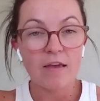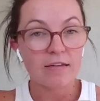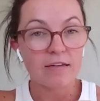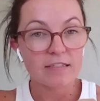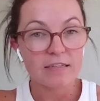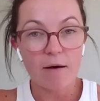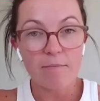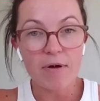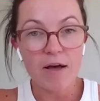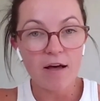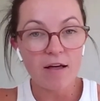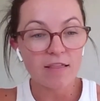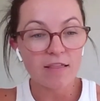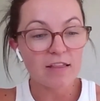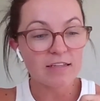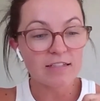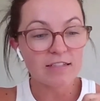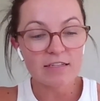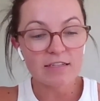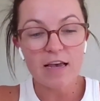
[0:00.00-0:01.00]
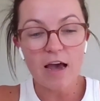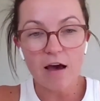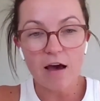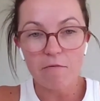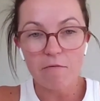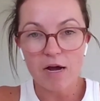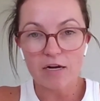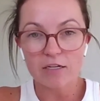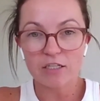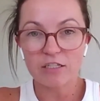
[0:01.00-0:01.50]
Summer, this is how
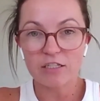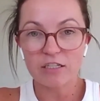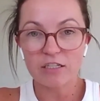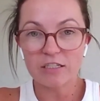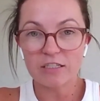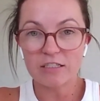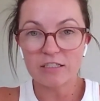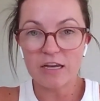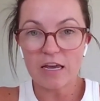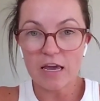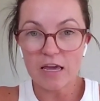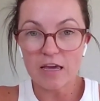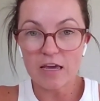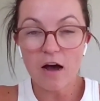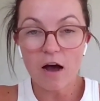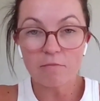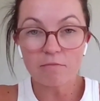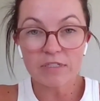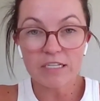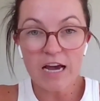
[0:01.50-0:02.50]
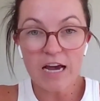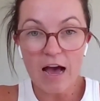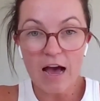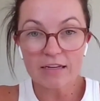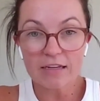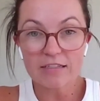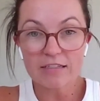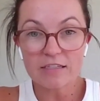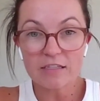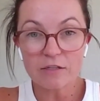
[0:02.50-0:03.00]
much income
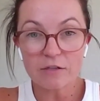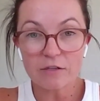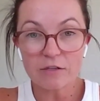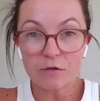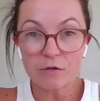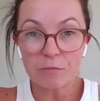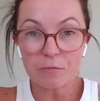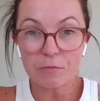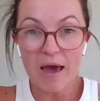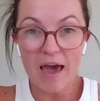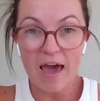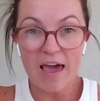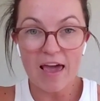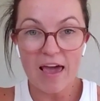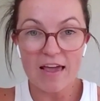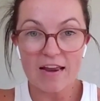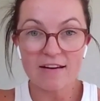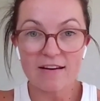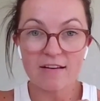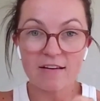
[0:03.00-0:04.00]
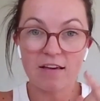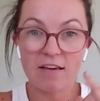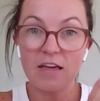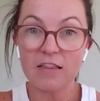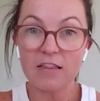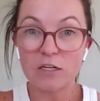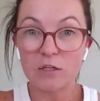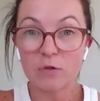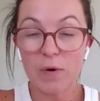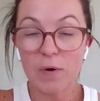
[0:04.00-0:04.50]
tax you paid
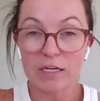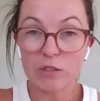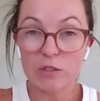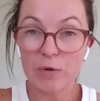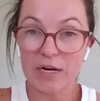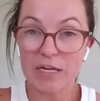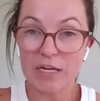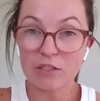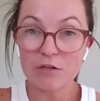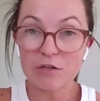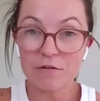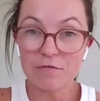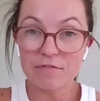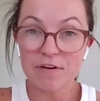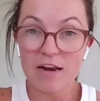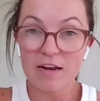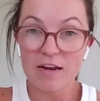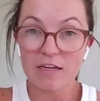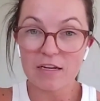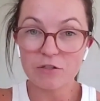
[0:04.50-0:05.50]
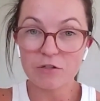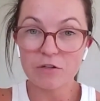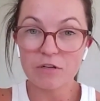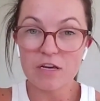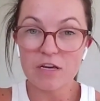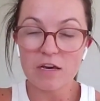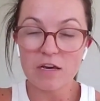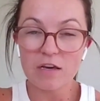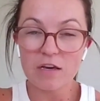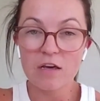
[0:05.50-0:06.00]
in the 2022 financial
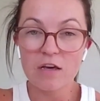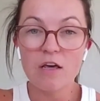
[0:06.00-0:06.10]
year.